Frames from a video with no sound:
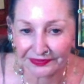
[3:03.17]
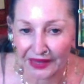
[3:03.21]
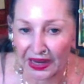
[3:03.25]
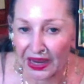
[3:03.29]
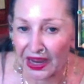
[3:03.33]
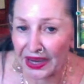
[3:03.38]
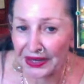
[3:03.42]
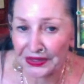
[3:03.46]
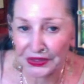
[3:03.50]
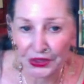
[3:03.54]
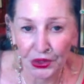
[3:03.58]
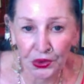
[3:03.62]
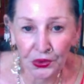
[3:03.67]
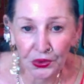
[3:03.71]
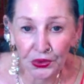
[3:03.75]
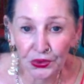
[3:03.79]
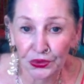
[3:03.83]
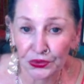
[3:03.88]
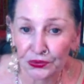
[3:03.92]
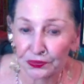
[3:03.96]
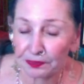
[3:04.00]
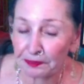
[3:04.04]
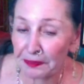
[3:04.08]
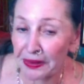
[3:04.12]
I know
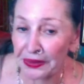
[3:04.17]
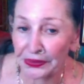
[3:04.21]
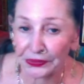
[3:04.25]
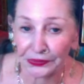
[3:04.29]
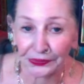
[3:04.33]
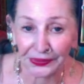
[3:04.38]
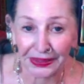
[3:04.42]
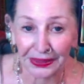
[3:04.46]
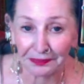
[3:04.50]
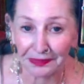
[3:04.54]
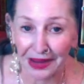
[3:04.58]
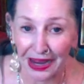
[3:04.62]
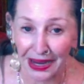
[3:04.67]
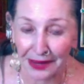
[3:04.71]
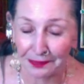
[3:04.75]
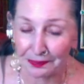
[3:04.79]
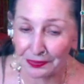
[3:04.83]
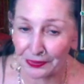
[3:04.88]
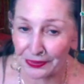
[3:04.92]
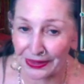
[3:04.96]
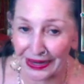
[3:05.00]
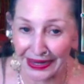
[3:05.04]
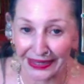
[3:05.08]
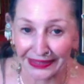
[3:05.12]
who's buttering my
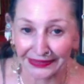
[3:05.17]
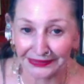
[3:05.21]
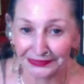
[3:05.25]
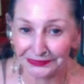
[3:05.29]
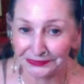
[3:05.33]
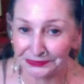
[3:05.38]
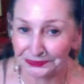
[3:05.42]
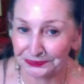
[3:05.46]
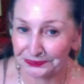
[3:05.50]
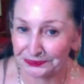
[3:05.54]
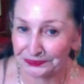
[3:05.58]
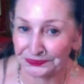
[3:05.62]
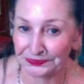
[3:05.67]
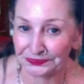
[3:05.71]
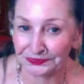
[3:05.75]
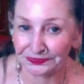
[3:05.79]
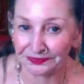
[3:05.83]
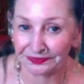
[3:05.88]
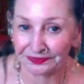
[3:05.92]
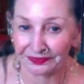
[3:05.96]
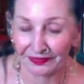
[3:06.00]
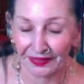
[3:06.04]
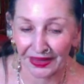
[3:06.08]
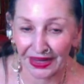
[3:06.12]
bread,
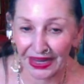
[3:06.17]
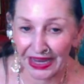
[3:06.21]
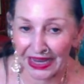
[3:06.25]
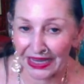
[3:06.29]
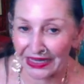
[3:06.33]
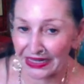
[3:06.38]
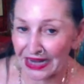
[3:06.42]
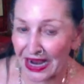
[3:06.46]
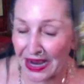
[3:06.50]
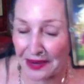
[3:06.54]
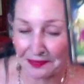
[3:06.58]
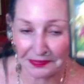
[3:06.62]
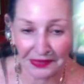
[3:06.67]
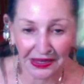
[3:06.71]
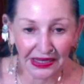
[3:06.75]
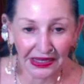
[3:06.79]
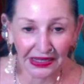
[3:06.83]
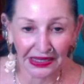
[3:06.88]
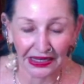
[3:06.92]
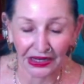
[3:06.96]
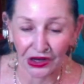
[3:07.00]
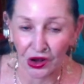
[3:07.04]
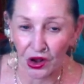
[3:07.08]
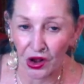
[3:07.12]
and I'm
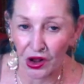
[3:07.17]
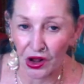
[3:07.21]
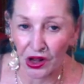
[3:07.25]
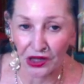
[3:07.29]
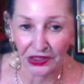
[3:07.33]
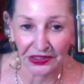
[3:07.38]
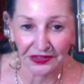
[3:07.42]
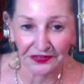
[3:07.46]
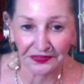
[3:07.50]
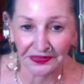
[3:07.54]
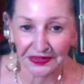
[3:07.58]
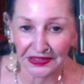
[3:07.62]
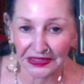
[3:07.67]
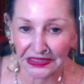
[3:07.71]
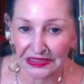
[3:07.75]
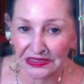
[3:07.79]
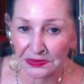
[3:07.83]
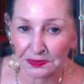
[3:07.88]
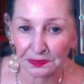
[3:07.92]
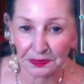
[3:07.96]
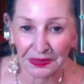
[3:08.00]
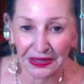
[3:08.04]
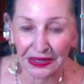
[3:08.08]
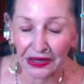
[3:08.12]
getting all of
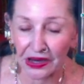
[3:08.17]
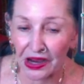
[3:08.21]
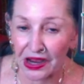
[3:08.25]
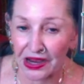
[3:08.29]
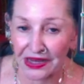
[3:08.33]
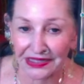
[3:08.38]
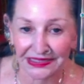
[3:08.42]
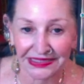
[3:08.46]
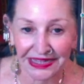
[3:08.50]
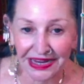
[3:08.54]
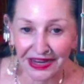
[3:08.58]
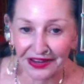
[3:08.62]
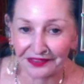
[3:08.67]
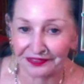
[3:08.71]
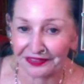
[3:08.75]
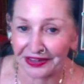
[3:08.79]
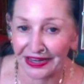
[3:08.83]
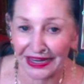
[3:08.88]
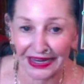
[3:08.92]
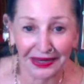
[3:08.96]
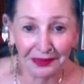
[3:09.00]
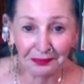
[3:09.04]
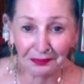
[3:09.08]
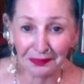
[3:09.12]
this because of
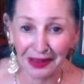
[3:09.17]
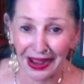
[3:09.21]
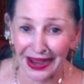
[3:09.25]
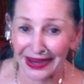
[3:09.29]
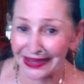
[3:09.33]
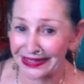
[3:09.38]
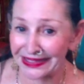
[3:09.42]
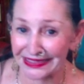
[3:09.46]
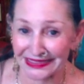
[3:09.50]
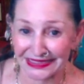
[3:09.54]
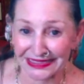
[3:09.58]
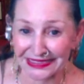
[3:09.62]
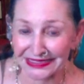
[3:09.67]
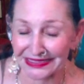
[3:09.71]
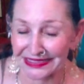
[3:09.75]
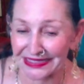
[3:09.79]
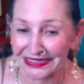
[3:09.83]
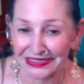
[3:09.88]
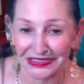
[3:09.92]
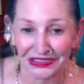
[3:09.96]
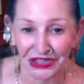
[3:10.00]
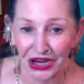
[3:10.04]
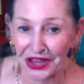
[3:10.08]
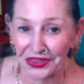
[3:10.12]
King Midas
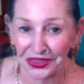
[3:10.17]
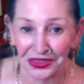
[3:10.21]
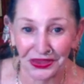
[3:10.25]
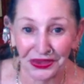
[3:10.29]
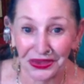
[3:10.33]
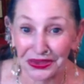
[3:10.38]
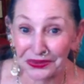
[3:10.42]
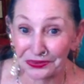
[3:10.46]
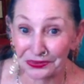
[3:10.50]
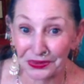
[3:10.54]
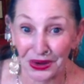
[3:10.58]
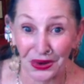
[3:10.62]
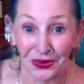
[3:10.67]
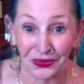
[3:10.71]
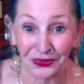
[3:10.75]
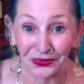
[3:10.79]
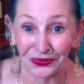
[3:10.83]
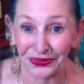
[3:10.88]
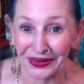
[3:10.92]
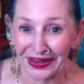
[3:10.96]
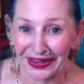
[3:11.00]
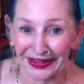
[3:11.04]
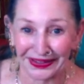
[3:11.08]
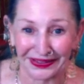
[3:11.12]
that's on the
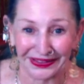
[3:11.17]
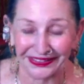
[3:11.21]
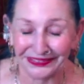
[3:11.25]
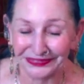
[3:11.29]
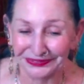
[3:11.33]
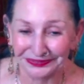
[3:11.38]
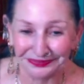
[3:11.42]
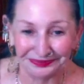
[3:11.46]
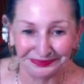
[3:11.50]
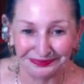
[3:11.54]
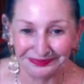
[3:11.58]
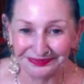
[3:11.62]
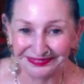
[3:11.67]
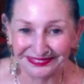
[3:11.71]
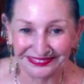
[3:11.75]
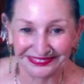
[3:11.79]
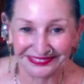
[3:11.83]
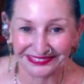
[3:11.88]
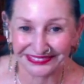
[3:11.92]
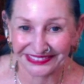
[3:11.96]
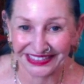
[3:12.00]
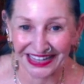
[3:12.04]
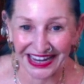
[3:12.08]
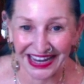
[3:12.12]
throne there.
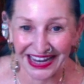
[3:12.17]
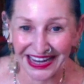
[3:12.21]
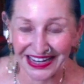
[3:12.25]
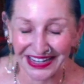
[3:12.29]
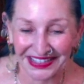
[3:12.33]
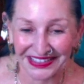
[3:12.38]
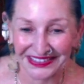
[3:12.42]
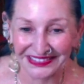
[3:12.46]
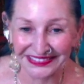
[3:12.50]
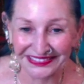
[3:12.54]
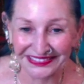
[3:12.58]
Okay?